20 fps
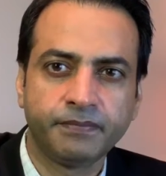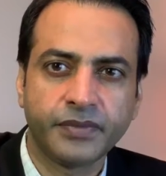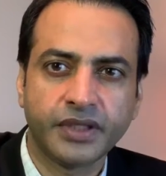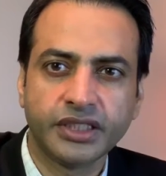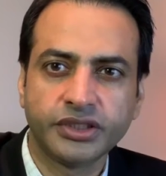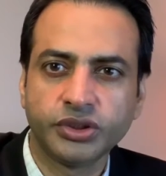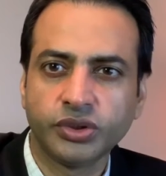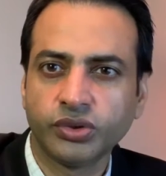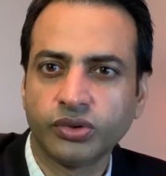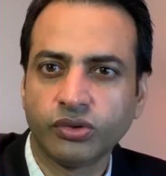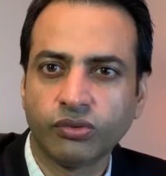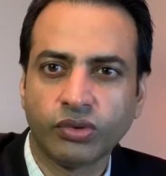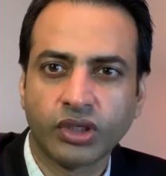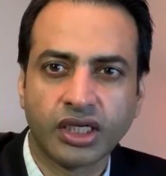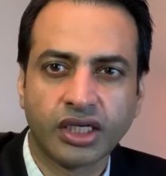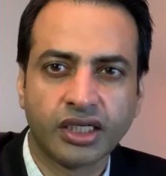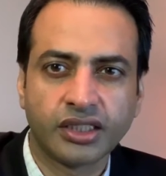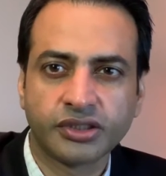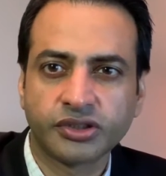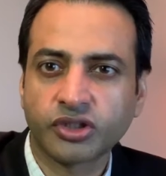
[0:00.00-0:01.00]
you don't
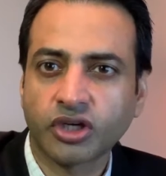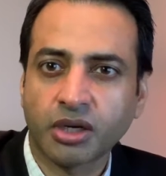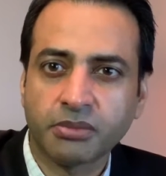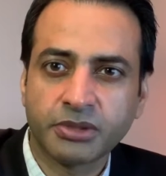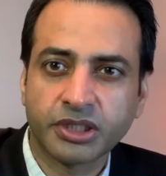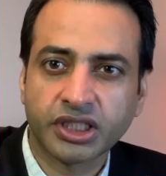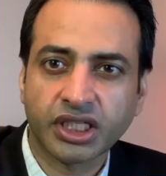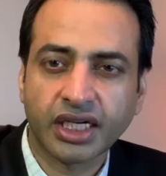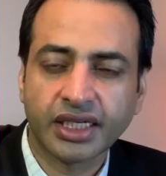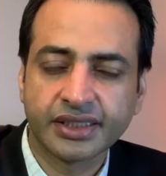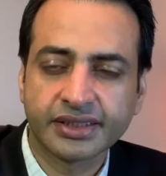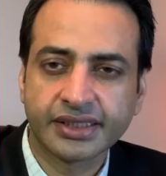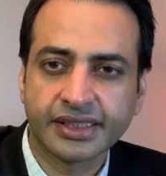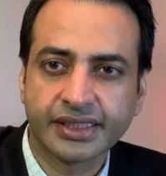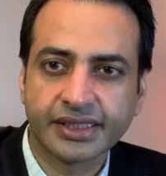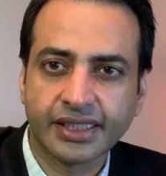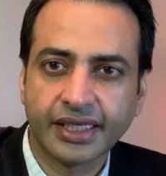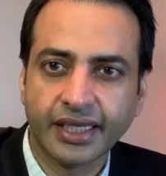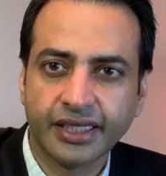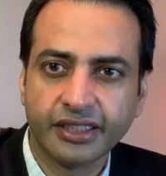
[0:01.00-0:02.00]
want to traumatize
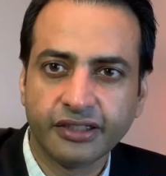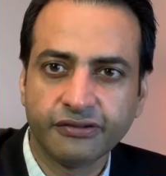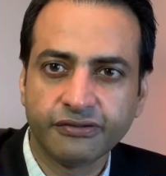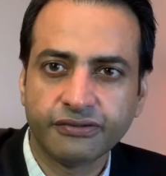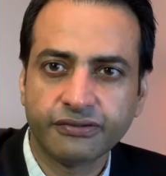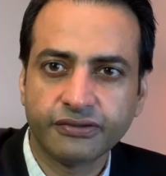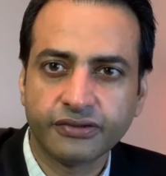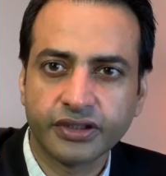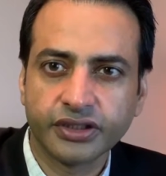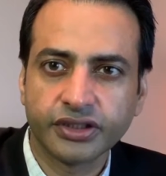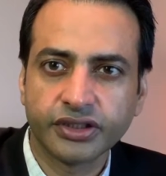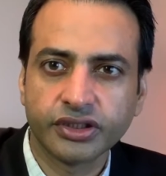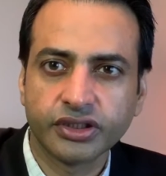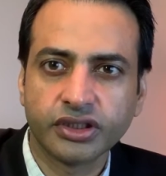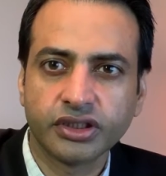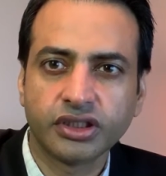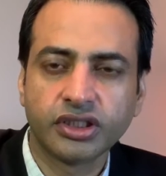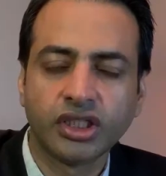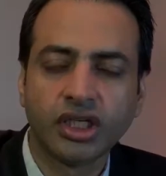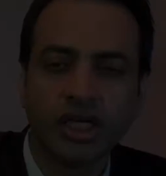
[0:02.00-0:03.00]
it any
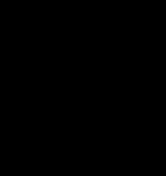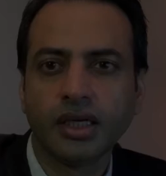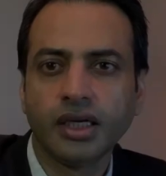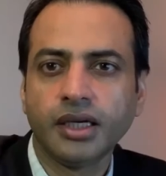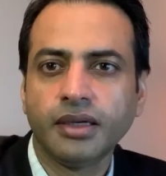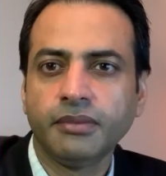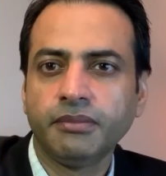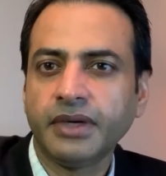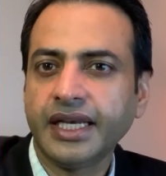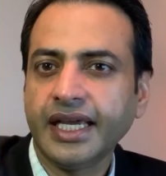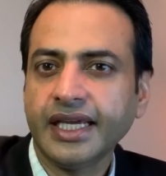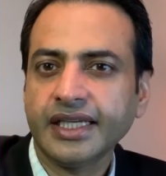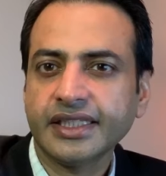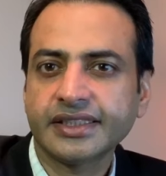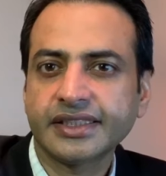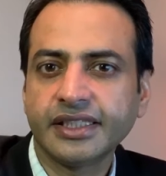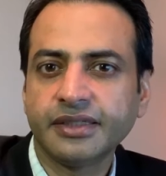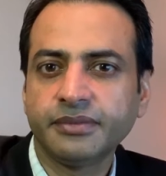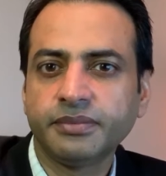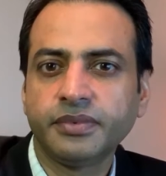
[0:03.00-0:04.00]
further. My
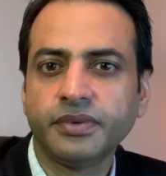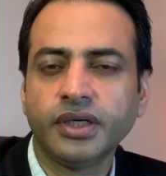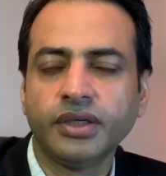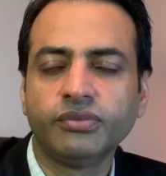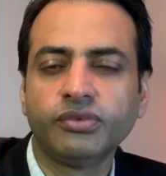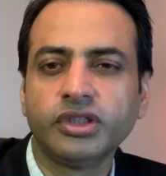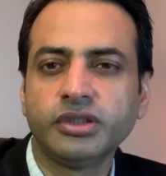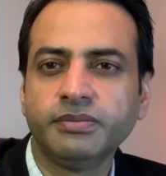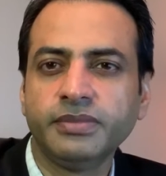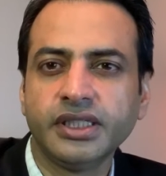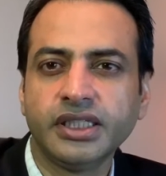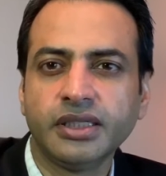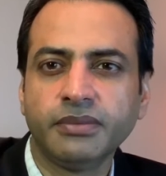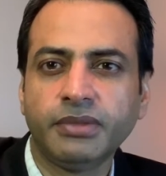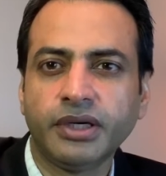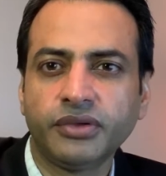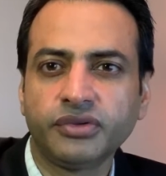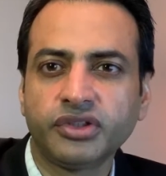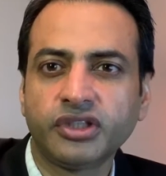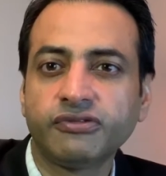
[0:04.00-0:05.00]
next tip would be
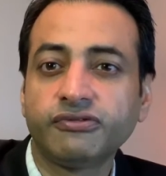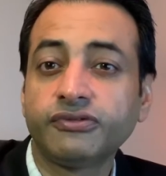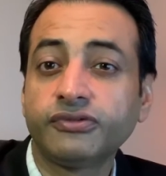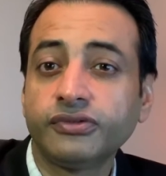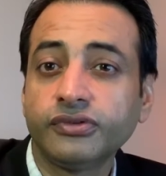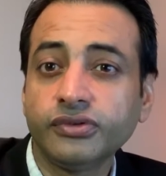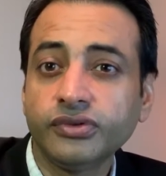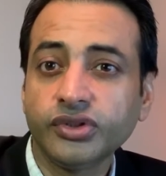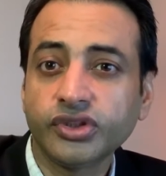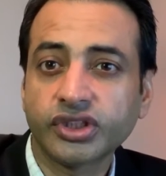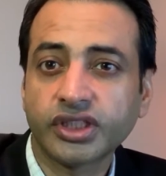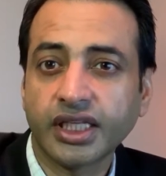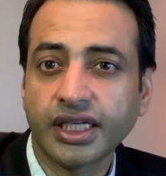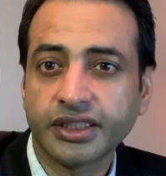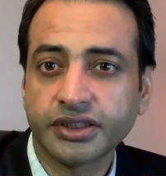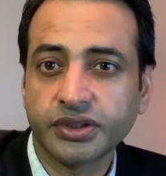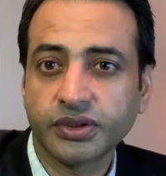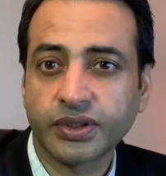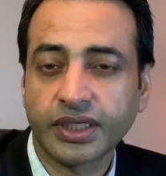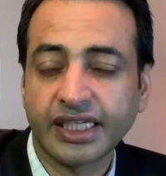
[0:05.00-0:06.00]
about the foods
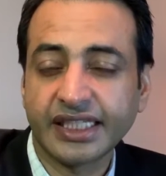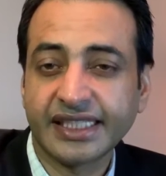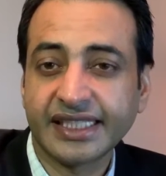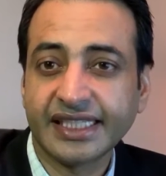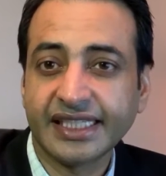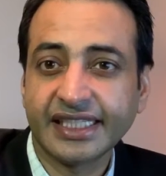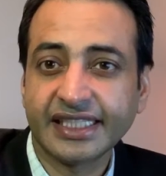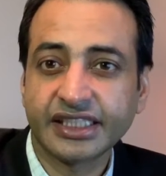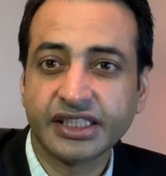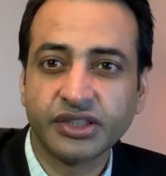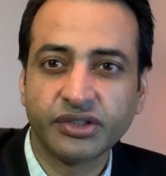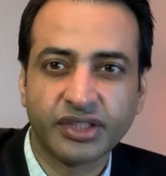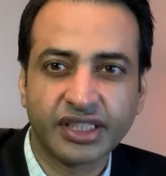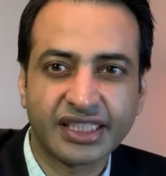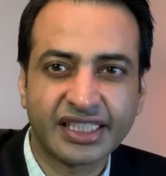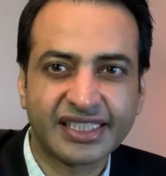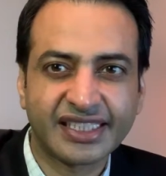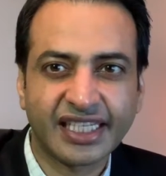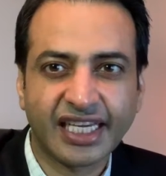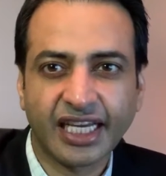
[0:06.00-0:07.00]
that you can take during
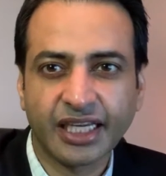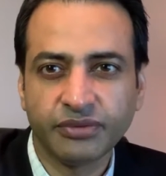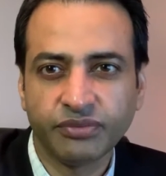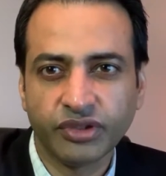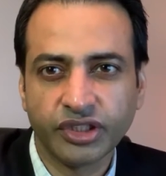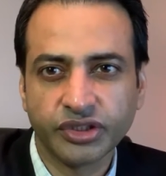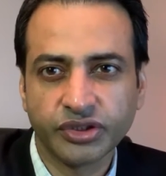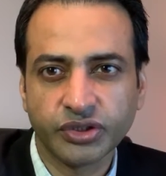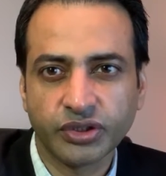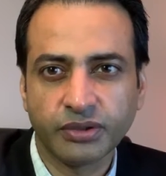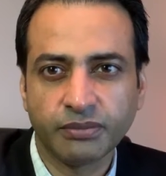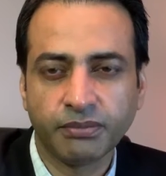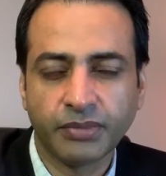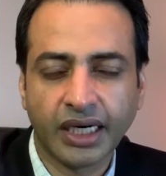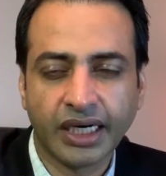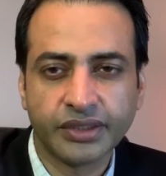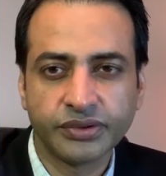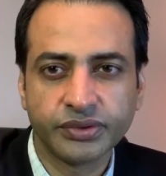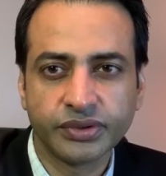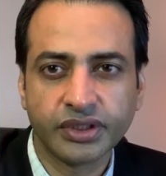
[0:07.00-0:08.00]
the time when your
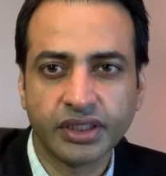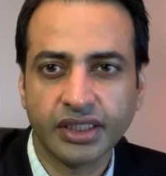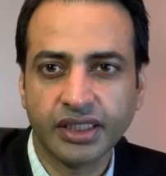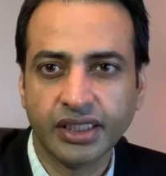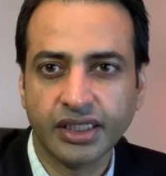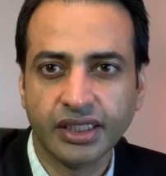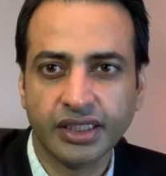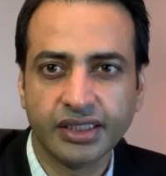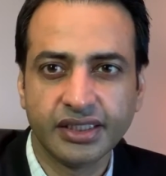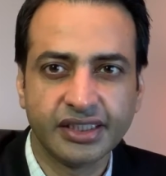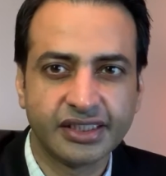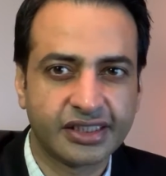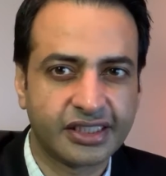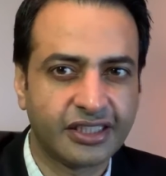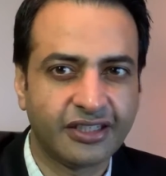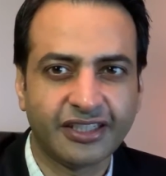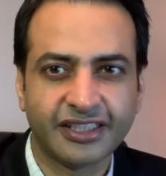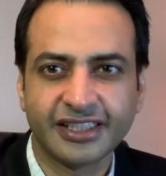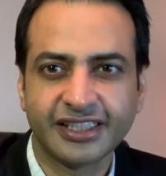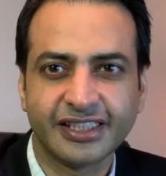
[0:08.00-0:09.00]
mouth is
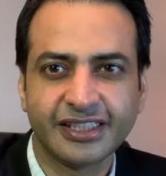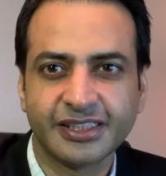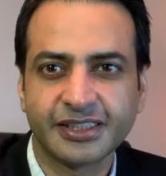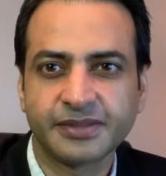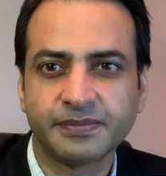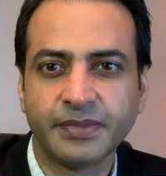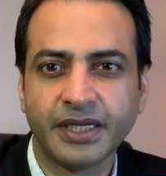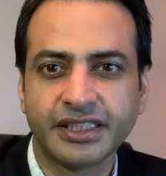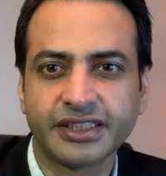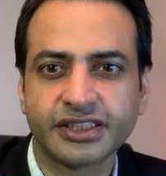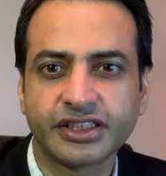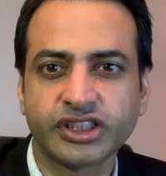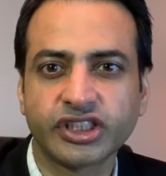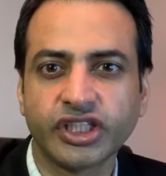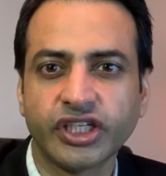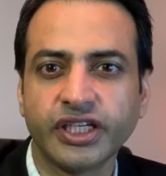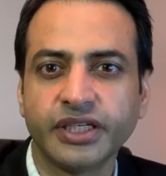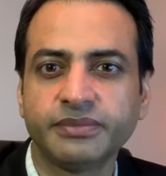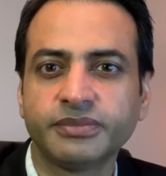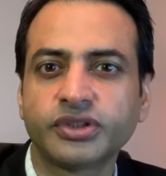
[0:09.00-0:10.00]
not in its best
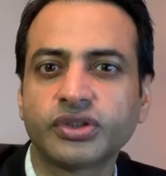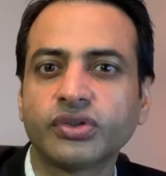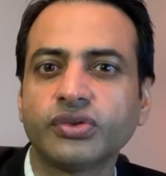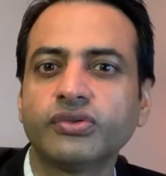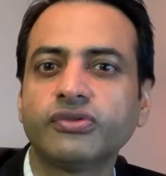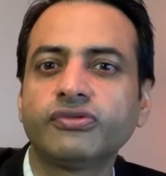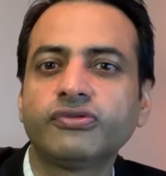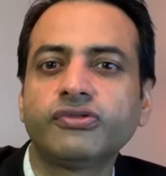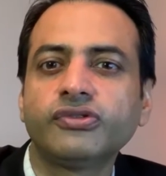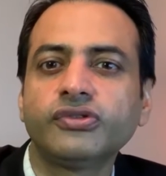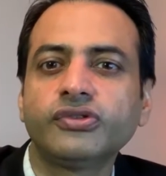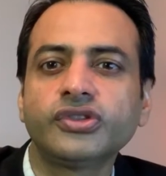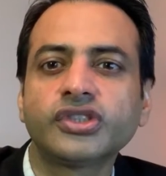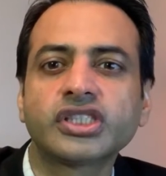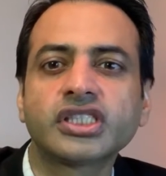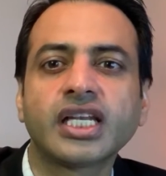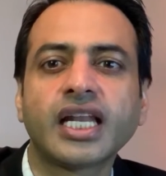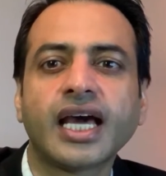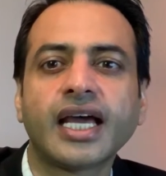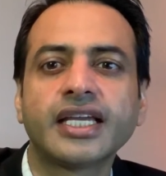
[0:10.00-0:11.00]
shape. So
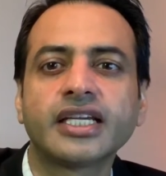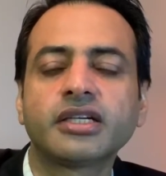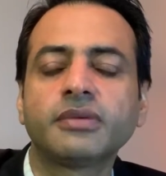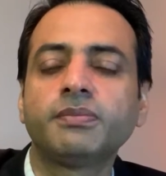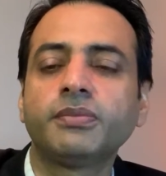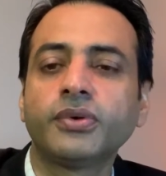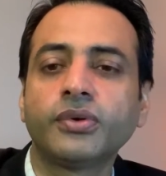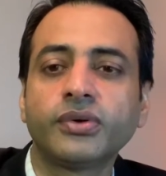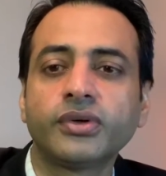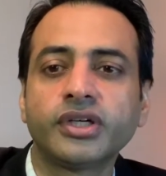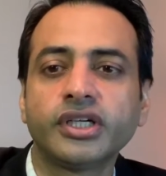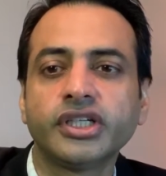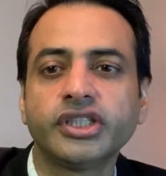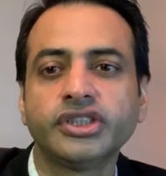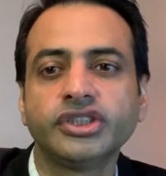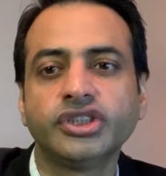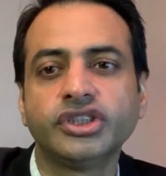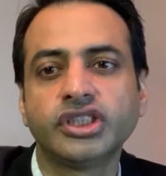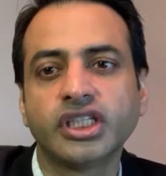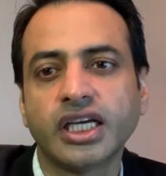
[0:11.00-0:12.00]
foods like
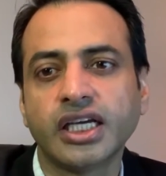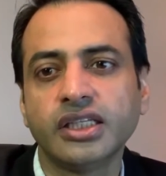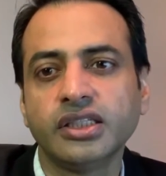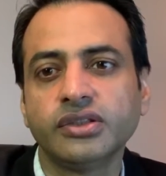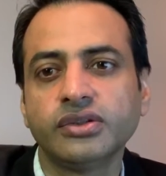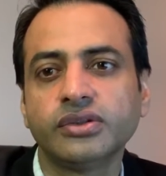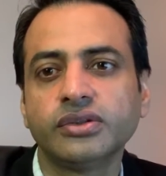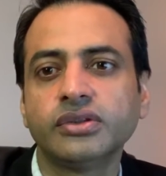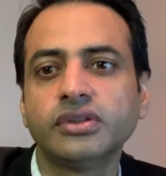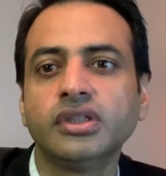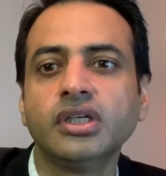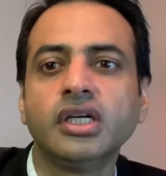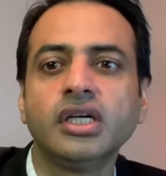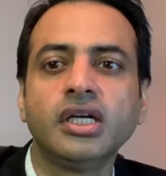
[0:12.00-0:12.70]
porridge, jello,